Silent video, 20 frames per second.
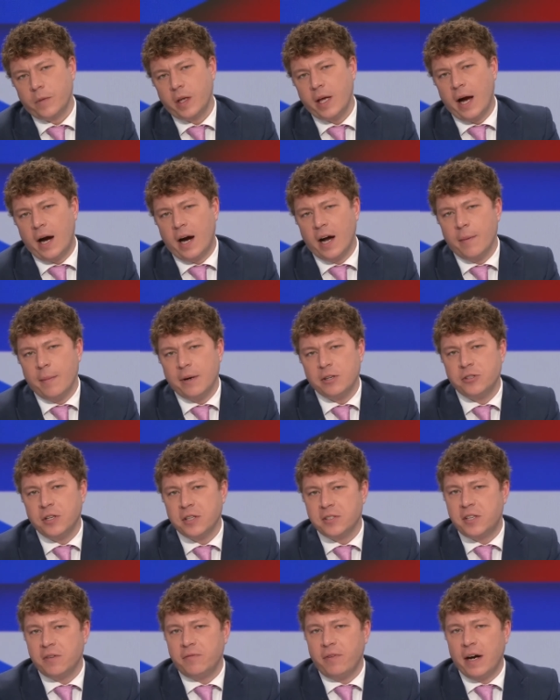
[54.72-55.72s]
Yeah, I imagine
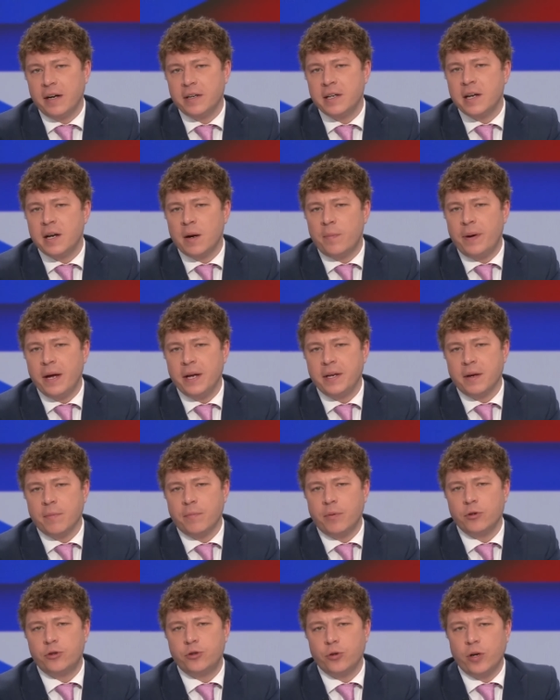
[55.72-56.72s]
that's divided
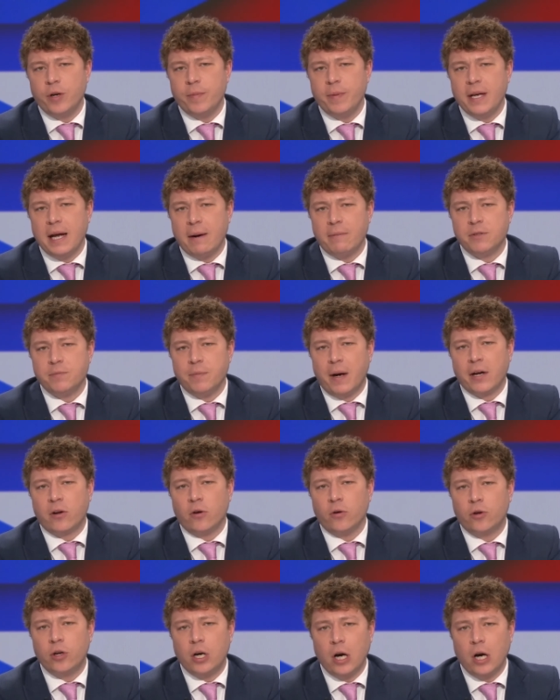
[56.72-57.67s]
opinion, but joining me now is Michael